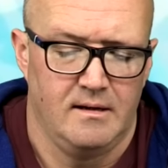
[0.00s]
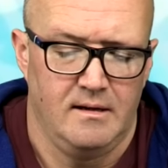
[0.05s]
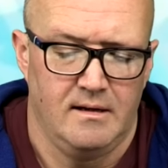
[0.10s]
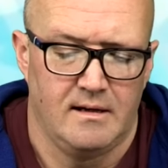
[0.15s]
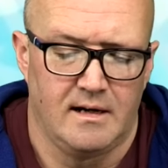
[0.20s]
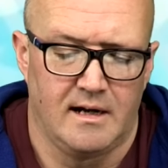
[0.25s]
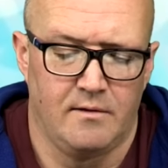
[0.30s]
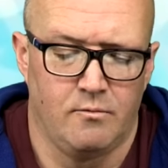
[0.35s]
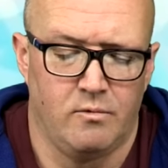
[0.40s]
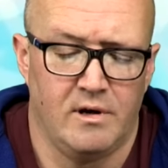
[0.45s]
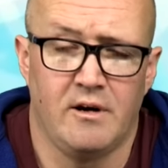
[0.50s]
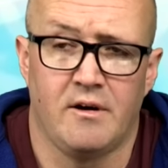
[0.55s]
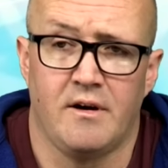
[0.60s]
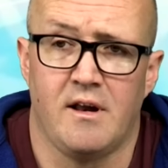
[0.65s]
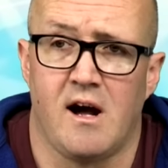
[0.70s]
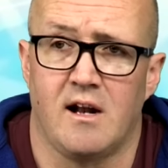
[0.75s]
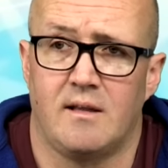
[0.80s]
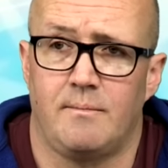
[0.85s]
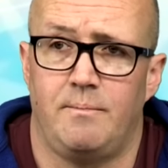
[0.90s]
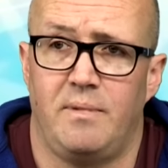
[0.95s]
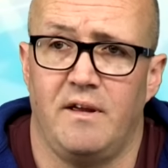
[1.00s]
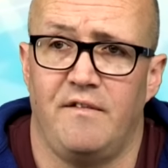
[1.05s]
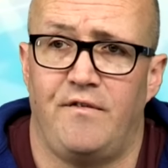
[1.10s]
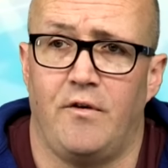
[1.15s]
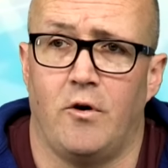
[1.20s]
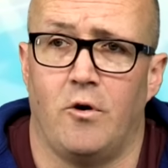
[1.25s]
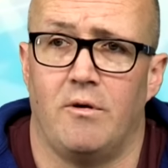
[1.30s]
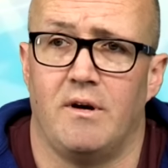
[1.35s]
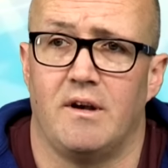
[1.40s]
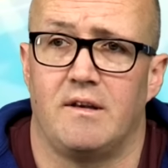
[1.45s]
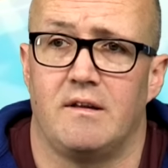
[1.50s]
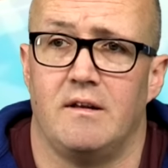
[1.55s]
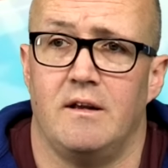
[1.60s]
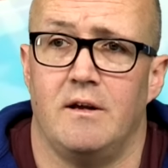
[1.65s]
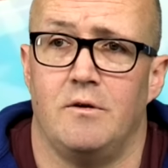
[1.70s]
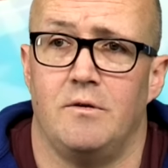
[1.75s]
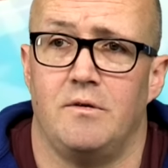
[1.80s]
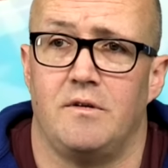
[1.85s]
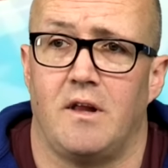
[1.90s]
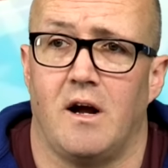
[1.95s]
and we're not
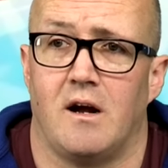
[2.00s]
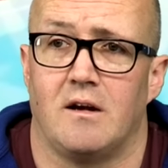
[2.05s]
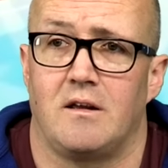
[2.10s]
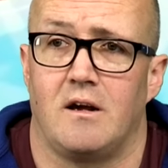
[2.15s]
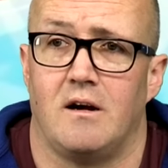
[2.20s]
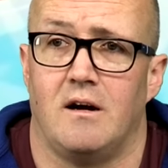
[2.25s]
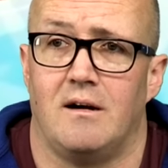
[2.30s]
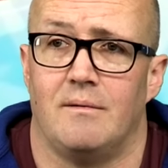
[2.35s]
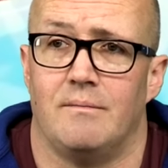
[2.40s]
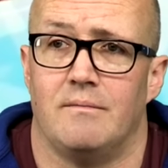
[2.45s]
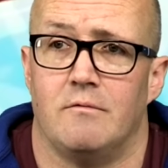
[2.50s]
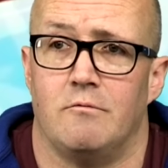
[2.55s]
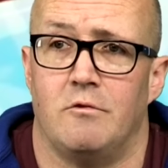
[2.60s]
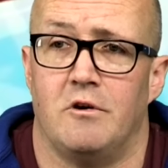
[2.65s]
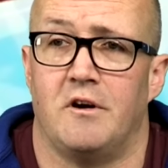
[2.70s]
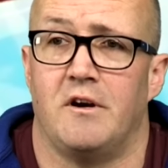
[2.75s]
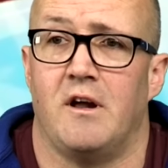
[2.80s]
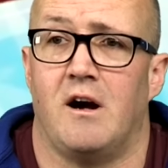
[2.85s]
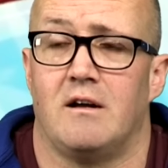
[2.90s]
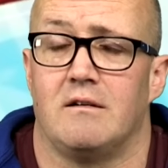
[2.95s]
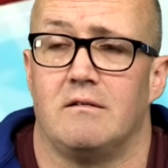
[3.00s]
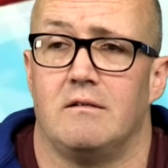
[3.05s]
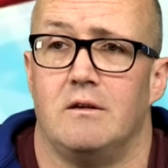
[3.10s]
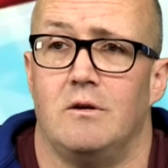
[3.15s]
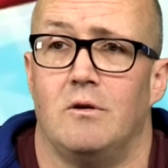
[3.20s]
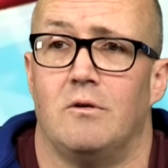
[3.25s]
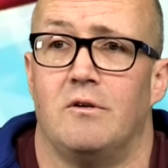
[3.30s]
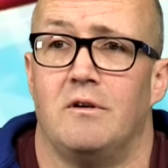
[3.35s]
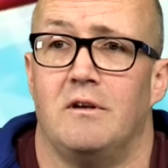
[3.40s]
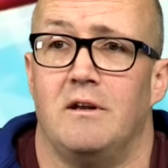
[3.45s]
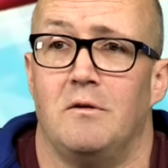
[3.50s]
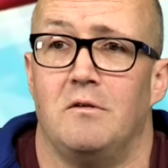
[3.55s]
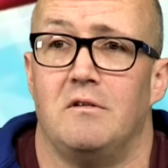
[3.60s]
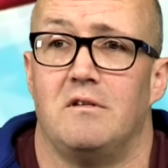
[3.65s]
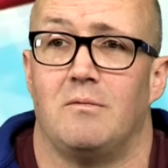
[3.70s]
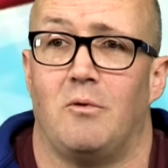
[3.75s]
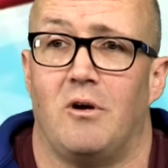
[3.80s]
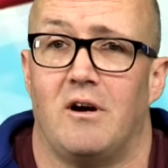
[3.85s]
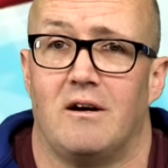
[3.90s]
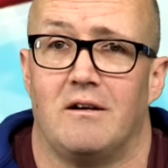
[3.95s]
beforeitsnews.com, we're not
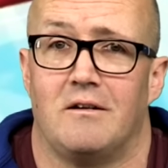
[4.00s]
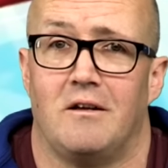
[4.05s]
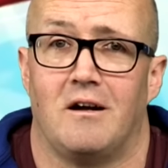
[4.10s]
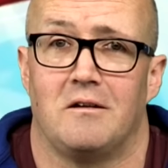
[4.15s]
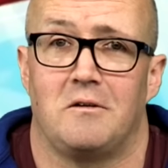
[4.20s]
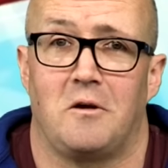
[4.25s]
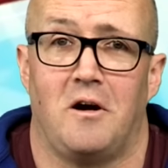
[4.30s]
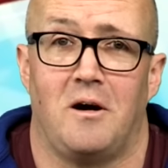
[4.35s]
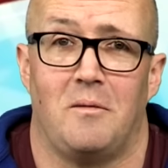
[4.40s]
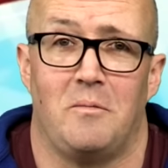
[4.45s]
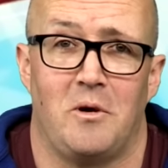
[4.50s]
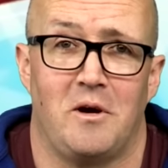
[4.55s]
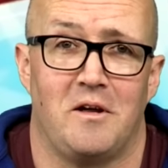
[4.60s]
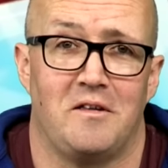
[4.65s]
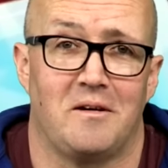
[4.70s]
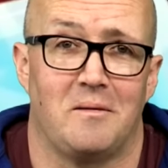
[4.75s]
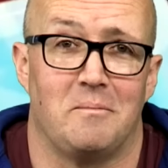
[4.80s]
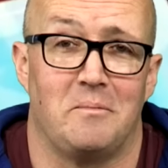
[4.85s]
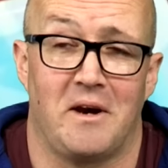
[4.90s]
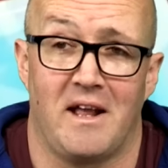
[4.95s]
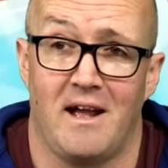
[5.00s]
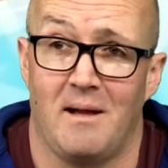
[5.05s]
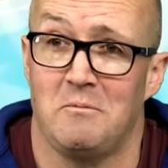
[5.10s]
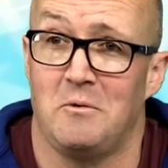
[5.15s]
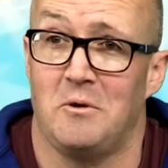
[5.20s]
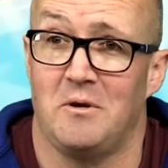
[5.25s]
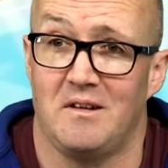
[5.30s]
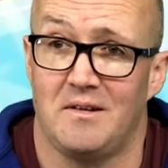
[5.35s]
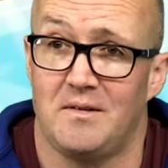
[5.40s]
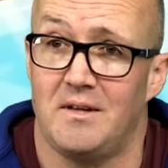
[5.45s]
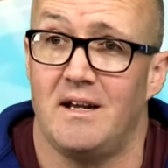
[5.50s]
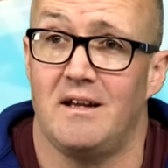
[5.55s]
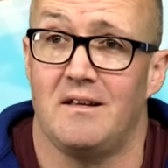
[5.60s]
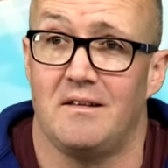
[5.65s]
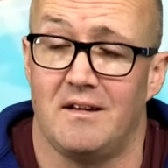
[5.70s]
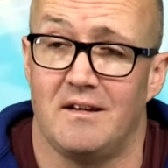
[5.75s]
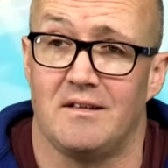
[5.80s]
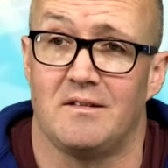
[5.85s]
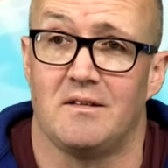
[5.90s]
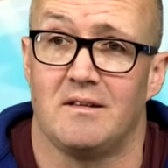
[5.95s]
yournewswire.com either, but I am going to say
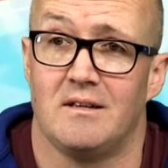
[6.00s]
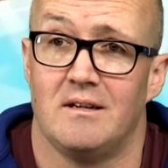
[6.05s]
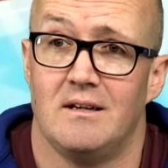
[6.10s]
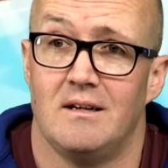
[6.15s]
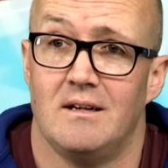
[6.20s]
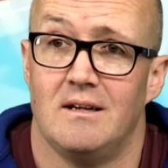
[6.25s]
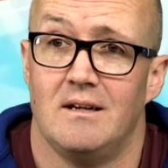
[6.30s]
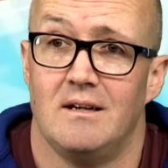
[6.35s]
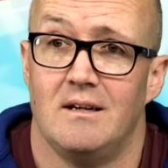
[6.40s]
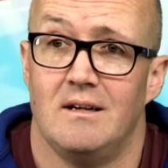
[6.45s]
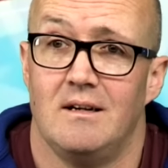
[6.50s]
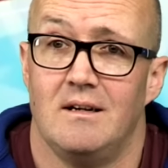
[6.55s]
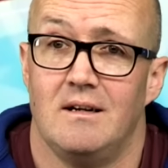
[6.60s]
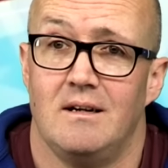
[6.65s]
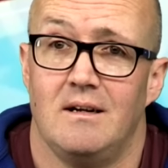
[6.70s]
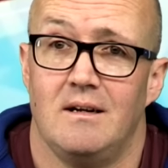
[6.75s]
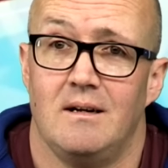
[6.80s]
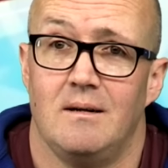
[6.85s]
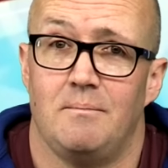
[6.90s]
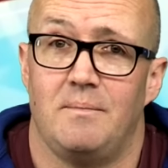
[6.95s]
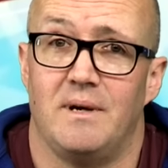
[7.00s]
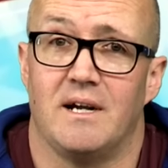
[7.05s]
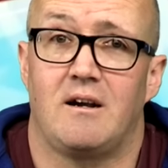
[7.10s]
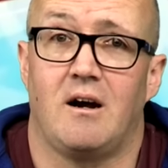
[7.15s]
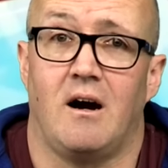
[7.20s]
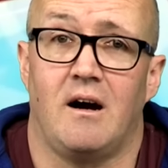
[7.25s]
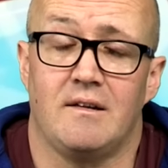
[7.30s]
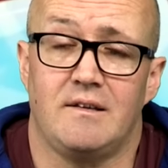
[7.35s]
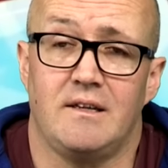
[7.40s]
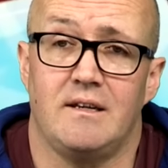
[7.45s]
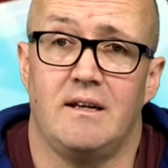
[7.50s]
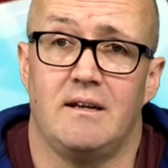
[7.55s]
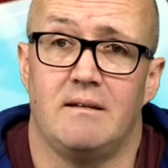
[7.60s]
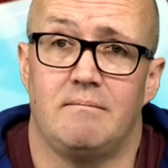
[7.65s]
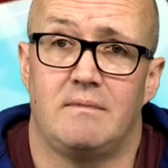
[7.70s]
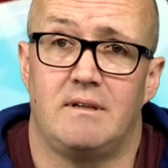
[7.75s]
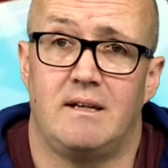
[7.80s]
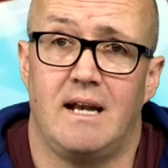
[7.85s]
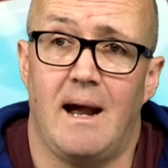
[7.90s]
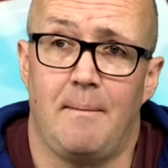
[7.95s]
this. Because of the
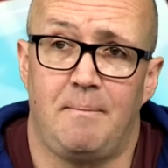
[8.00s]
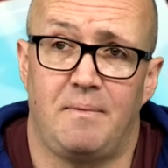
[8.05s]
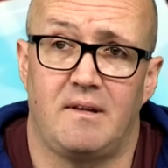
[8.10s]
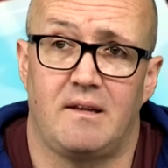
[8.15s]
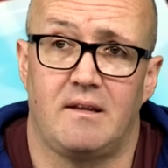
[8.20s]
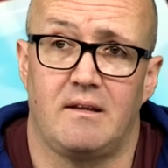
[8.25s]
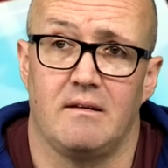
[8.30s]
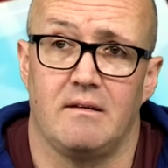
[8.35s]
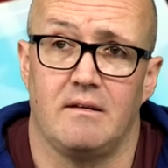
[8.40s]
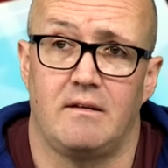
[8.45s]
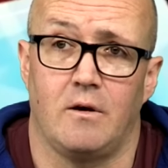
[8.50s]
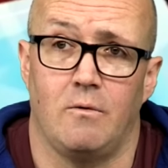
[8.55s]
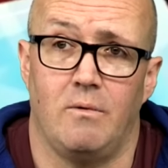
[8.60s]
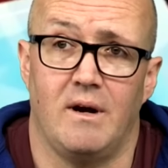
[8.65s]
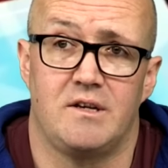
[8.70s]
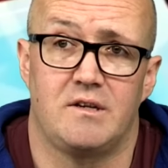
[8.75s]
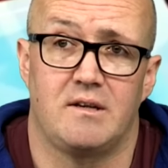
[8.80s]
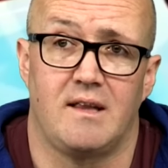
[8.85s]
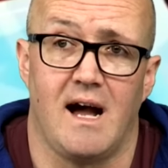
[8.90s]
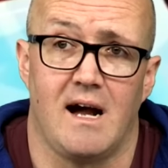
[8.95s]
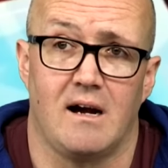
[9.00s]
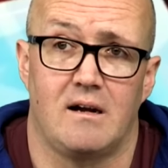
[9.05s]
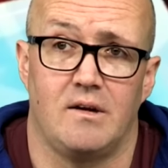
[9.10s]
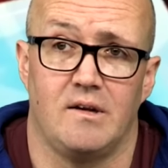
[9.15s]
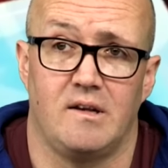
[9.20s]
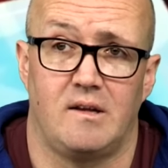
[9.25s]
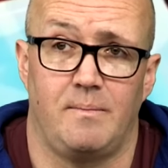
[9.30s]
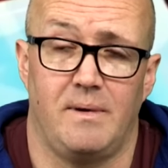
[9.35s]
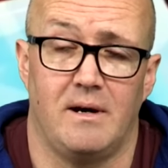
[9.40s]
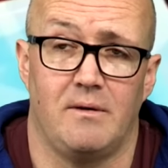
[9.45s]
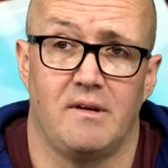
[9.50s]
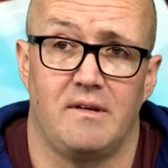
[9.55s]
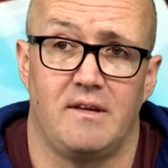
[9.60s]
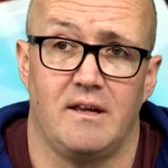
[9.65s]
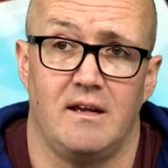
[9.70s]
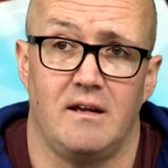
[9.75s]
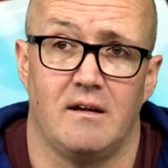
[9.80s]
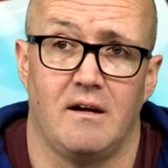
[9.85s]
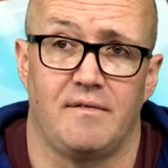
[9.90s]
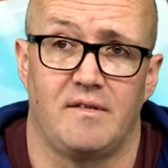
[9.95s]
depths to which that
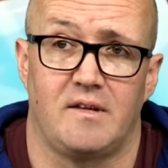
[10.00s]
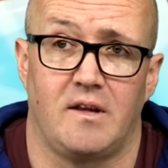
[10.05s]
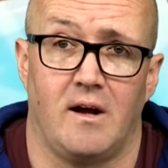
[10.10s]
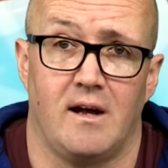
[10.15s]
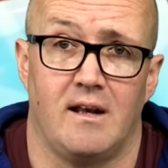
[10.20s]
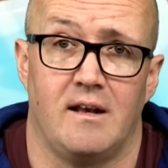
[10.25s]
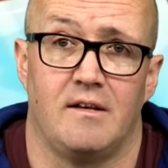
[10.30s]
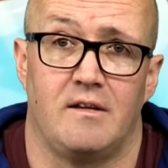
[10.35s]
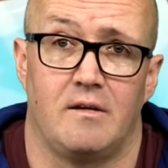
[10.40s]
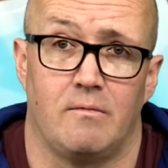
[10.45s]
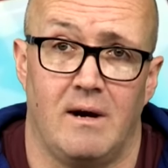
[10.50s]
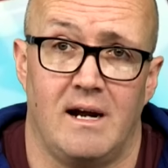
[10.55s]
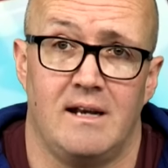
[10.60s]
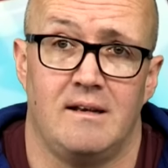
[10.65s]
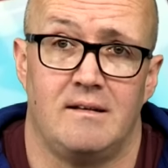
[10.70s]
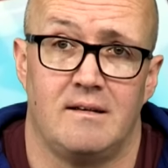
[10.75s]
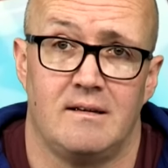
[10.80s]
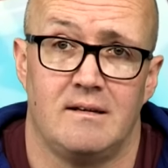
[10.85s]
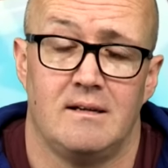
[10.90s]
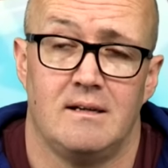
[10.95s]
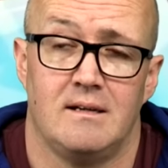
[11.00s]
conspiracy of silence went,